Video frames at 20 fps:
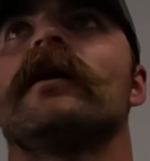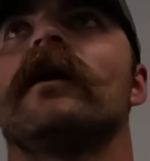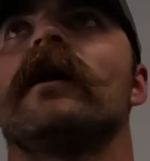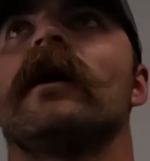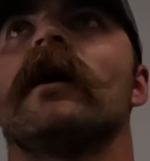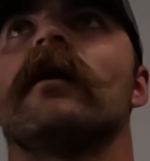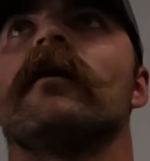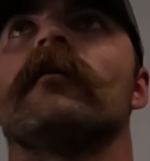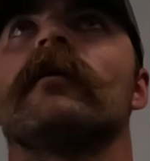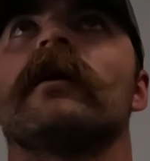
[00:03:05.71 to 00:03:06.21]

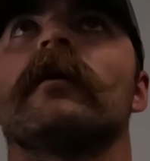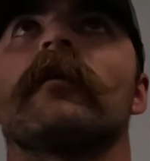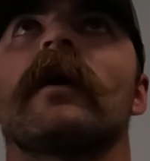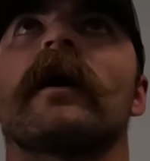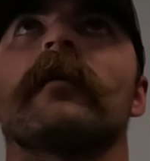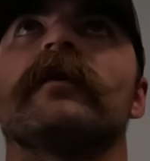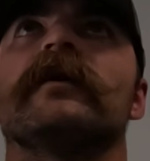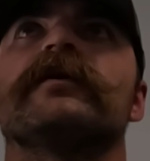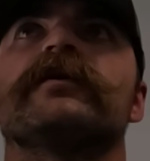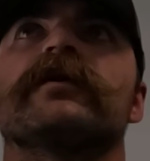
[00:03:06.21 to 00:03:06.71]
and it
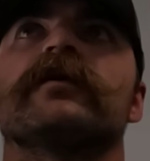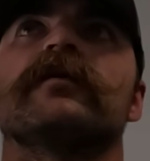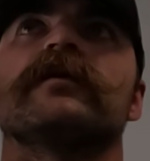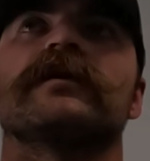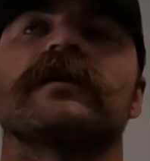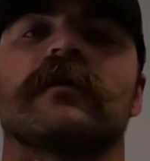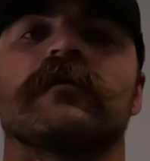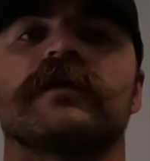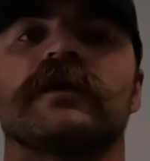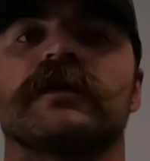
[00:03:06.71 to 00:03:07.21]
might be true in
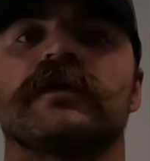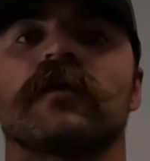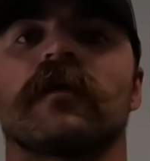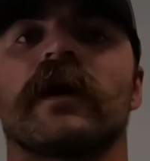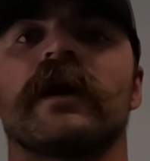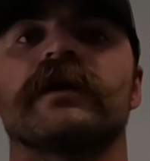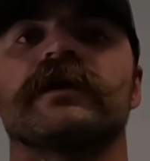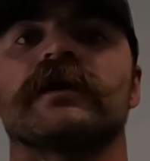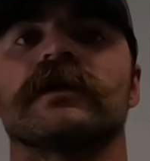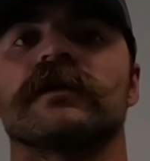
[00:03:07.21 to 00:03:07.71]
some
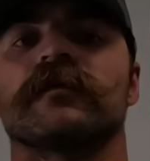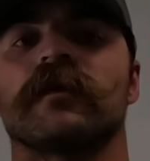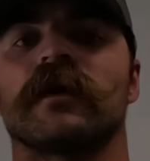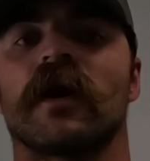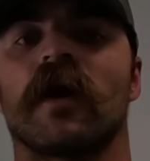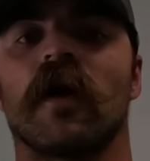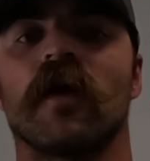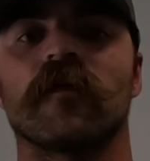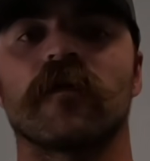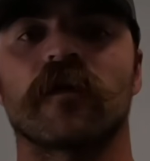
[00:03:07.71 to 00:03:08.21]
situations, but
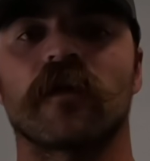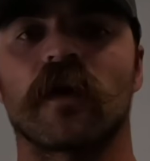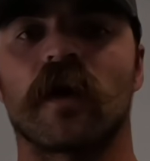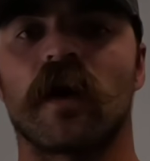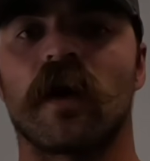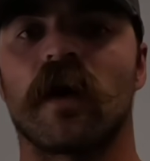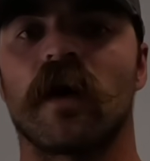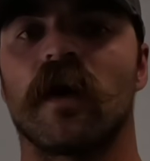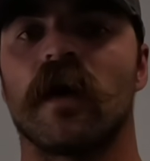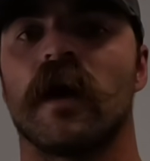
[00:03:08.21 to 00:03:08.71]

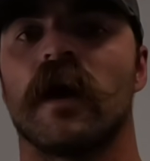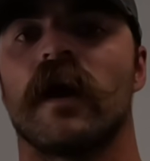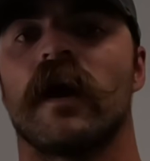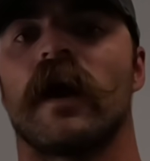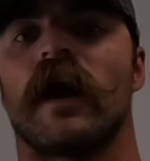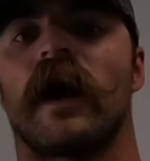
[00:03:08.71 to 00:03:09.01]
overall,